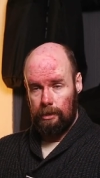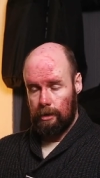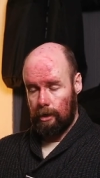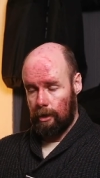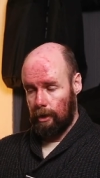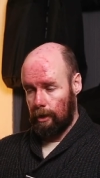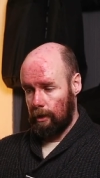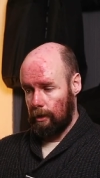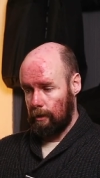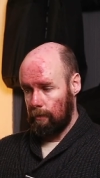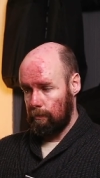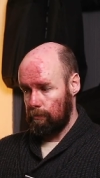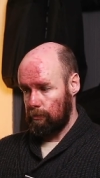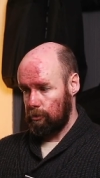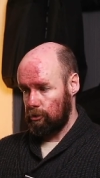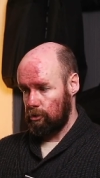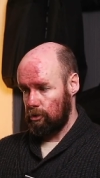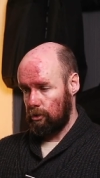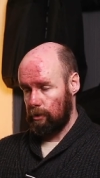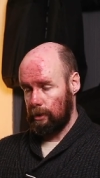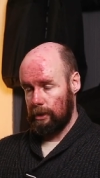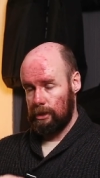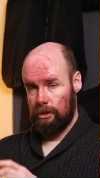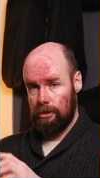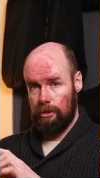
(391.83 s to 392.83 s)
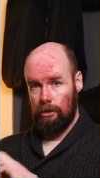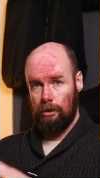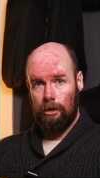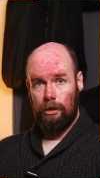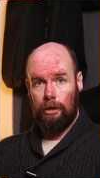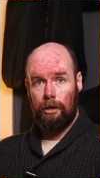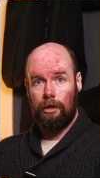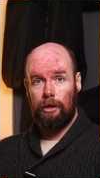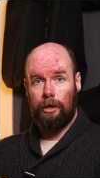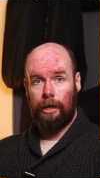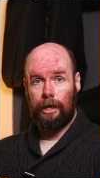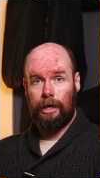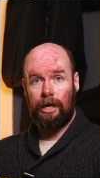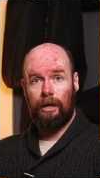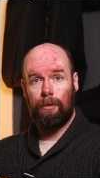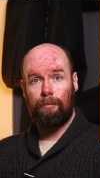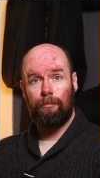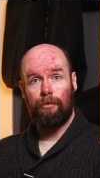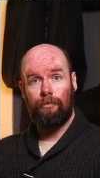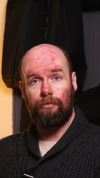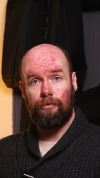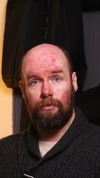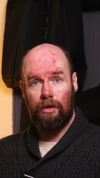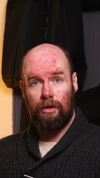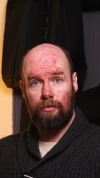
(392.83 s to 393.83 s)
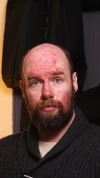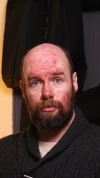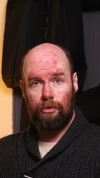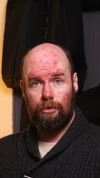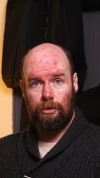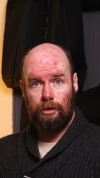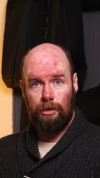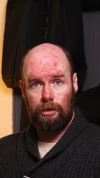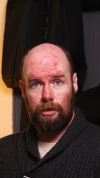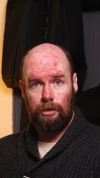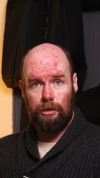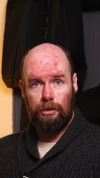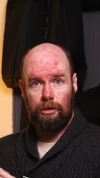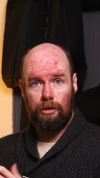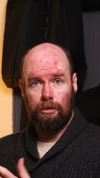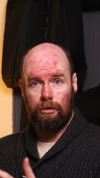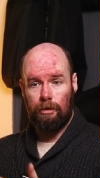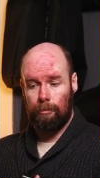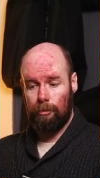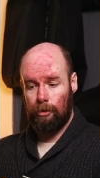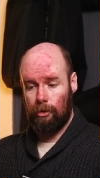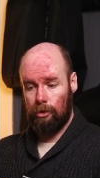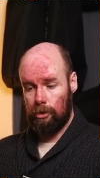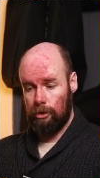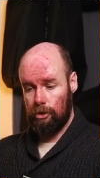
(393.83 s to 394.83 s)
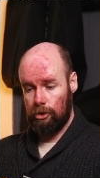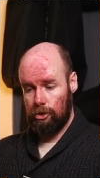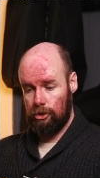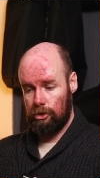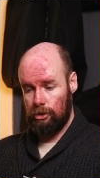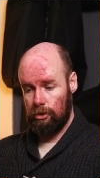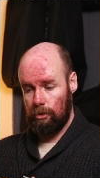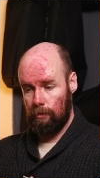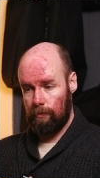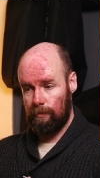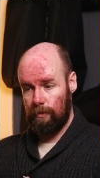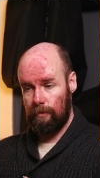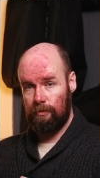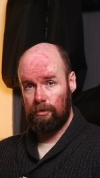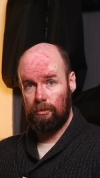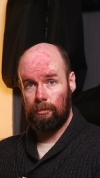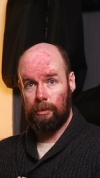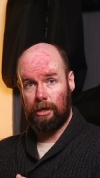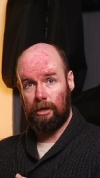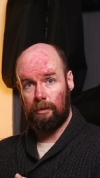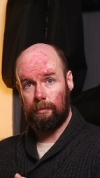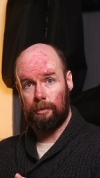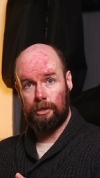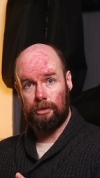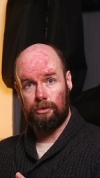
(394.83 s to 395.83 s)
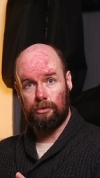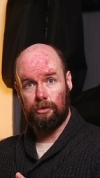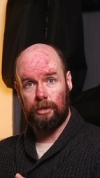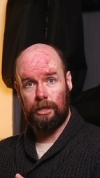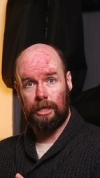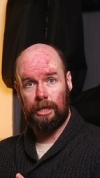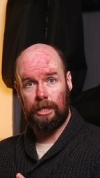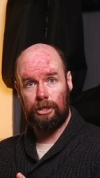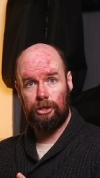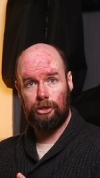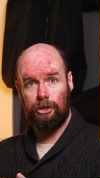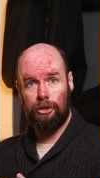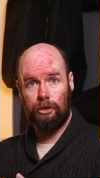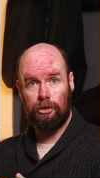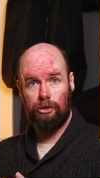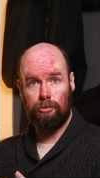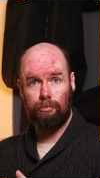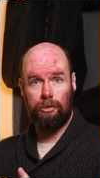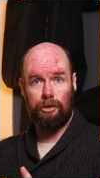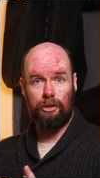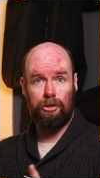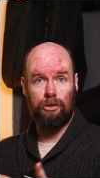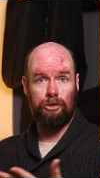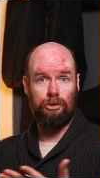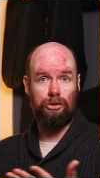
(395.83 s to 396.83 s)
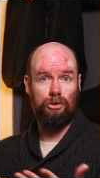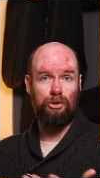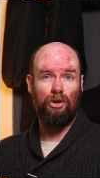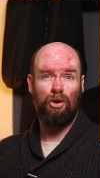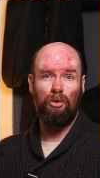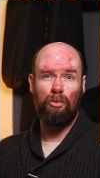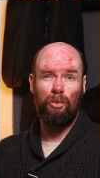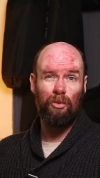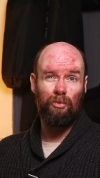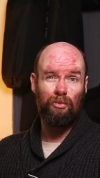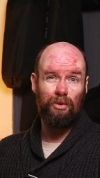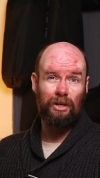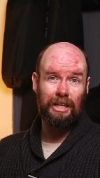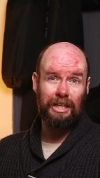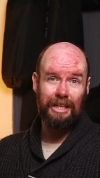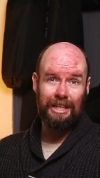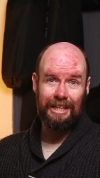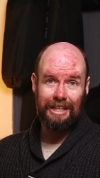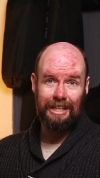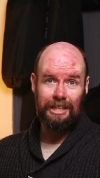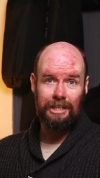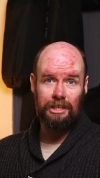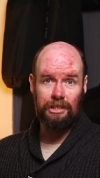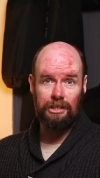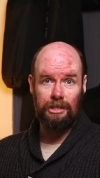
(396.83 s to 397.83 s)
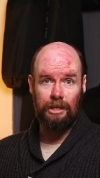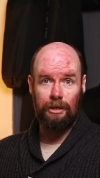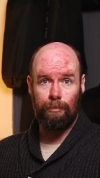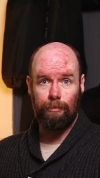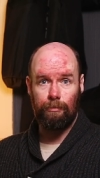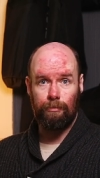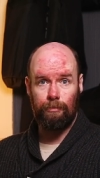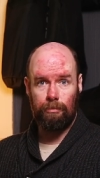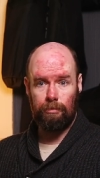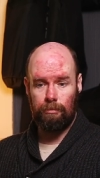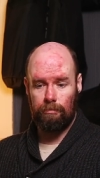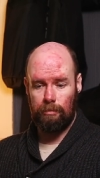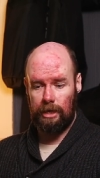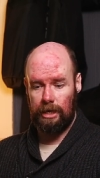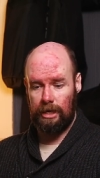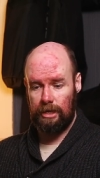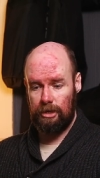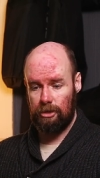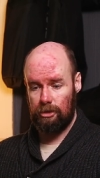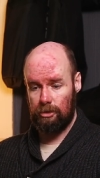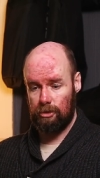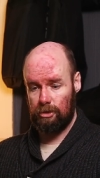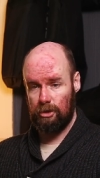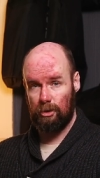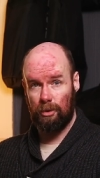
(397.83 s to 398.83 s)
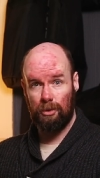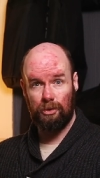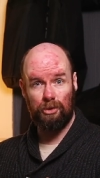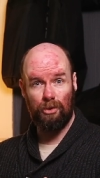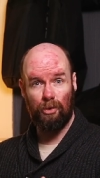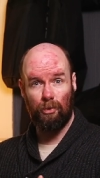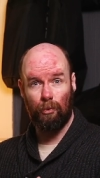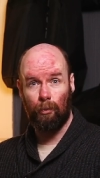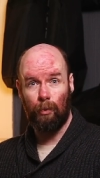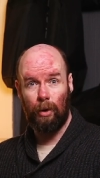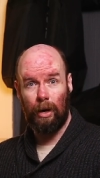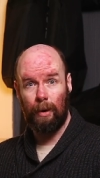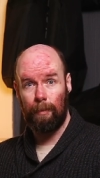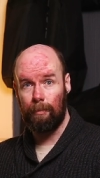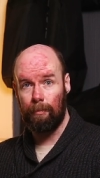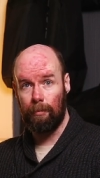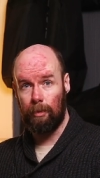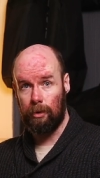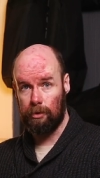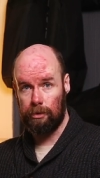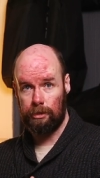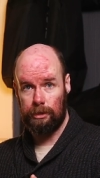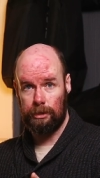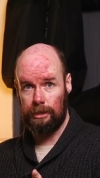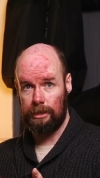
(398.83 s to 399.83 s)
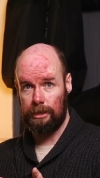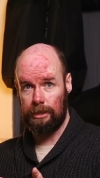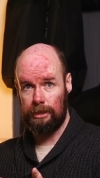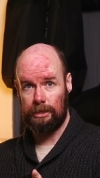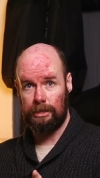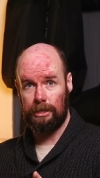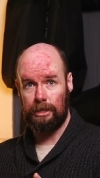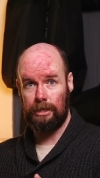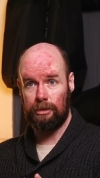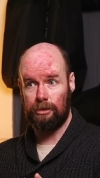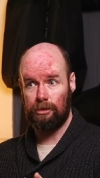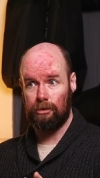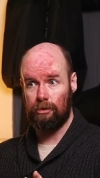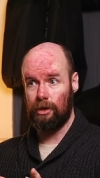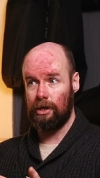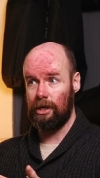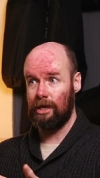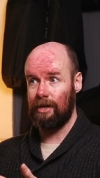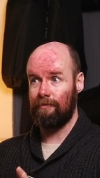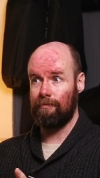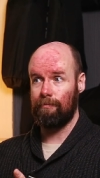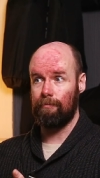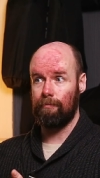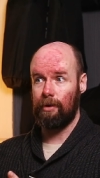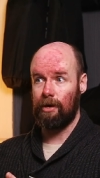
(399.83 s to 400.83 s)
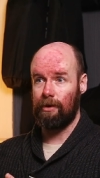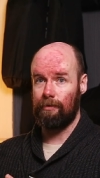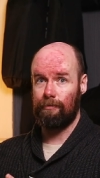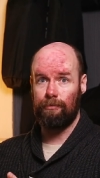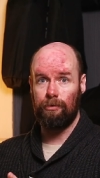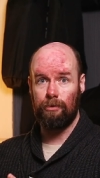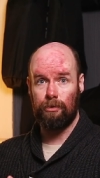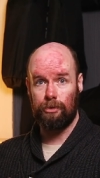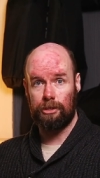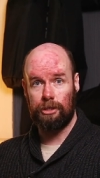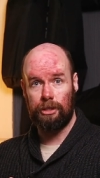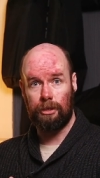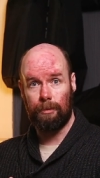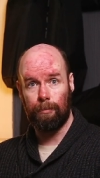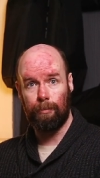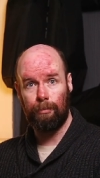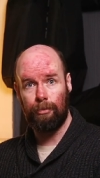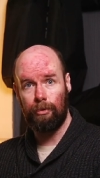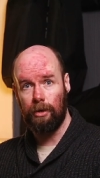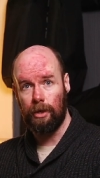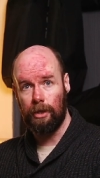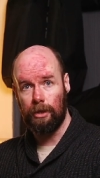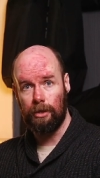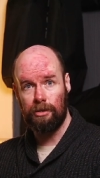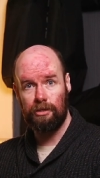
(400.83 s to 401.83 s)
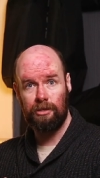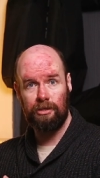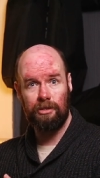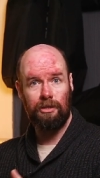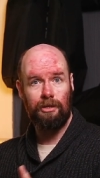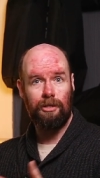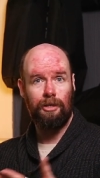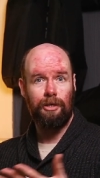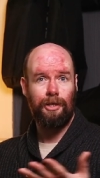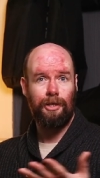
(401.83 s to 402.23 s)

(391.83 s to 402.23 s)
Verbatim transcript: Um, so it's not a camera for everything. You know, I'm not going to shoot 50 megapixel headshots because no one really needs them. Headshots go onto the web mostly these days or 11 by 14 prints.